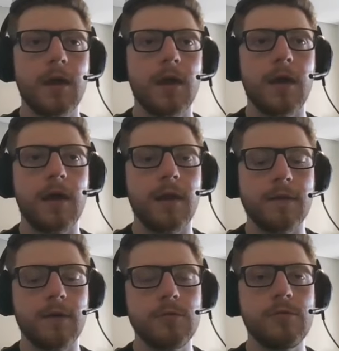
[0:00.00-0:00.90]
And let's
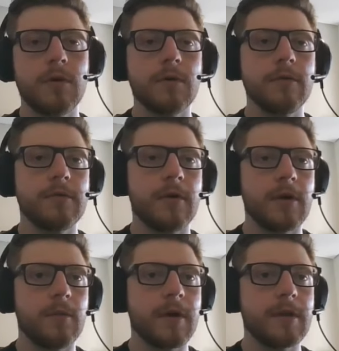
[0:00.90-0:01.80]
go to our controller.
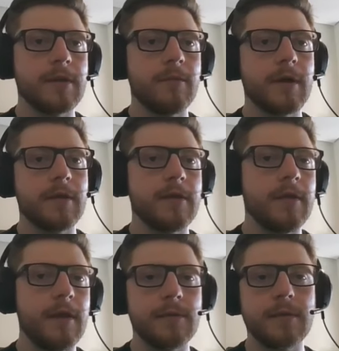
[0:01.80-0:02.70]
What
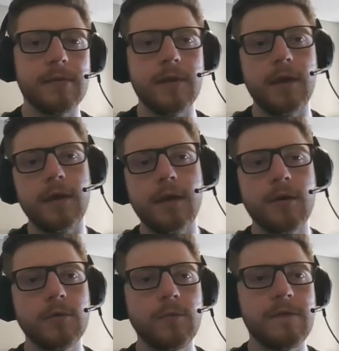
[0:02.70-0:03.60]
the
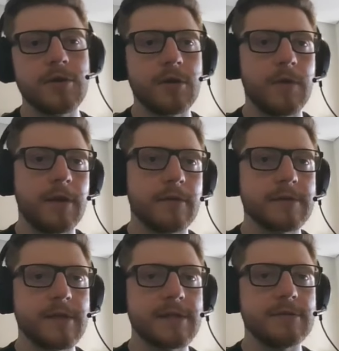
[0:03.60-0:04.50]
code with
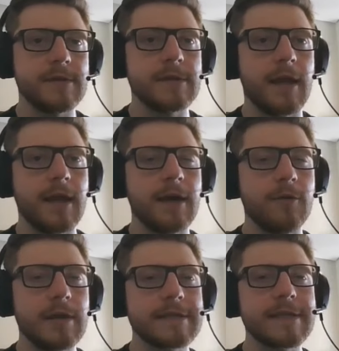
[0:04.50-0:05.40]
generators is doing. Like,
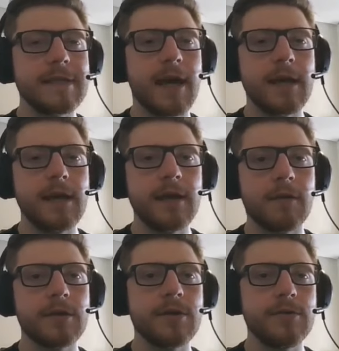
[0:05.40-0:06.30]
oh, it's getting
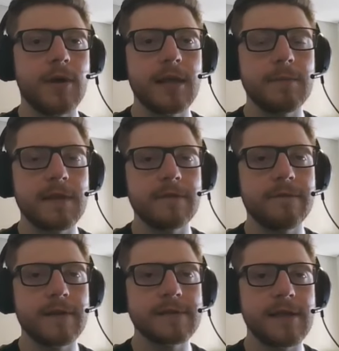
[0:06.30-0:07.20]
our to-do item. That's the
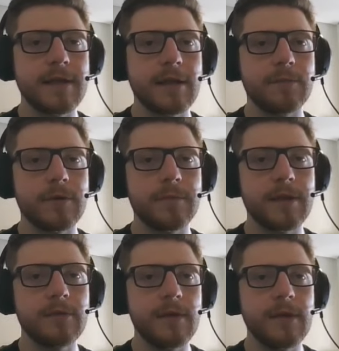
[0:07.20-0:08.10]
first thing that we'll be
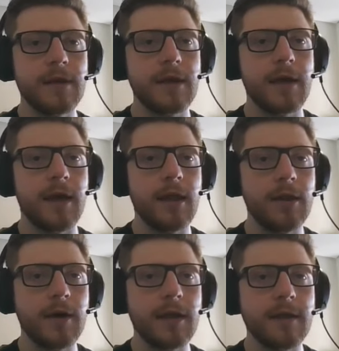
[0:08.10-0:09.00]
doing. And
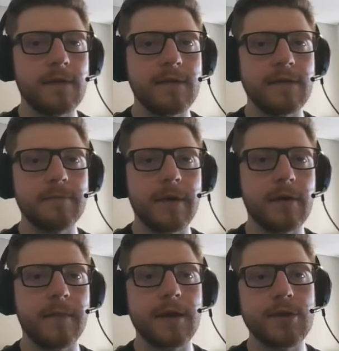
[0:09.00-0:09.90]
look at this. It's
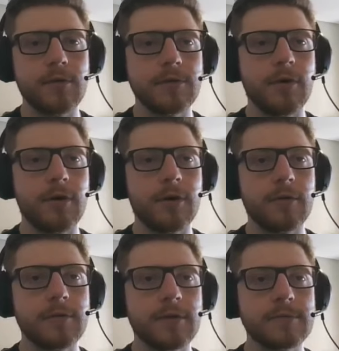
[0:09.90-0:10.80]
pattern match on
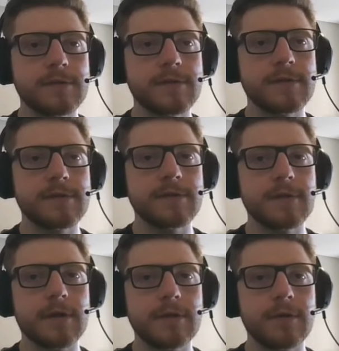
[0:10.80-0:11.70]
all those
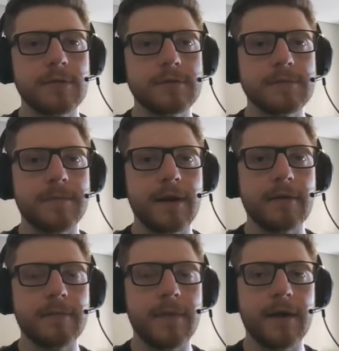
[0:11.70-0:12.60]

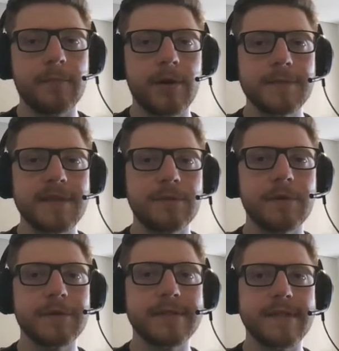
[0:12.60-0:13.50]
params that we
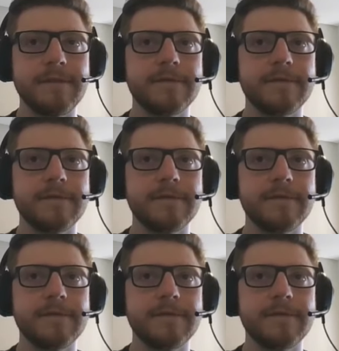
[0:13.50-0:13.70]
received.